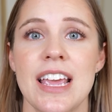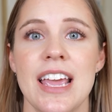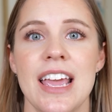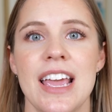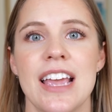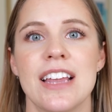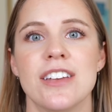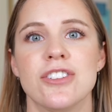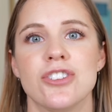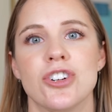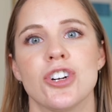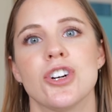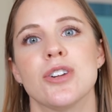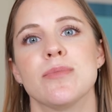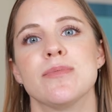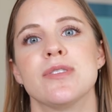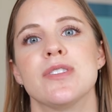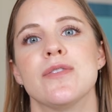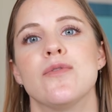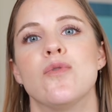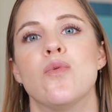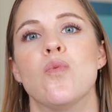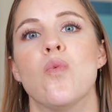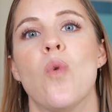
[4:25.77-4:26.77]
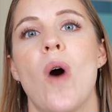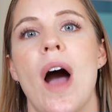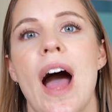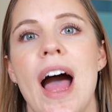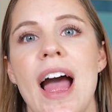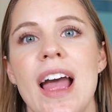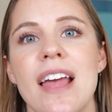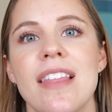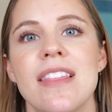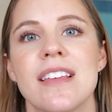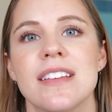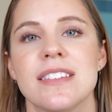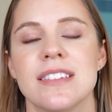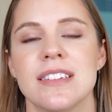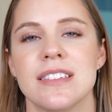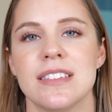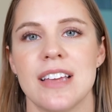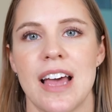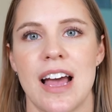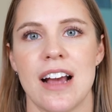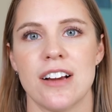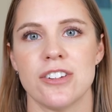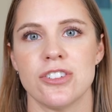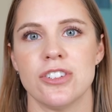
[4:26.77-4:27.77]
in terms of why this is
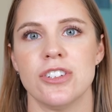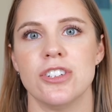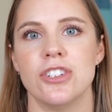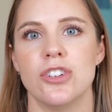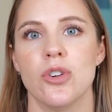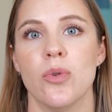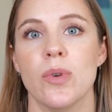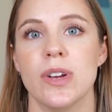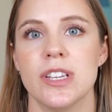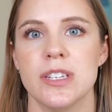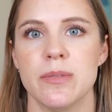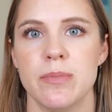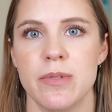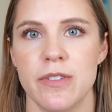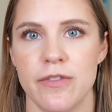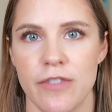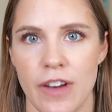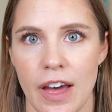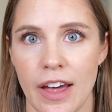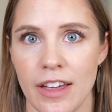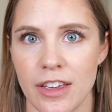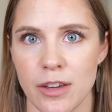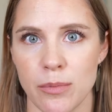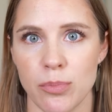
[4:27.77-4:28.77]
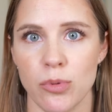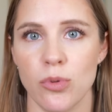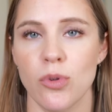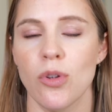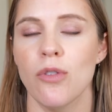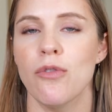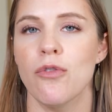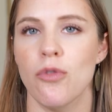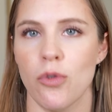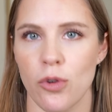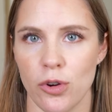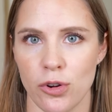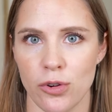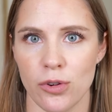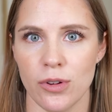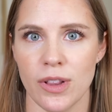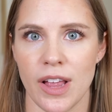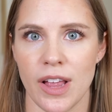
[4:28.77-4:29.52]
actually going to be valuable for your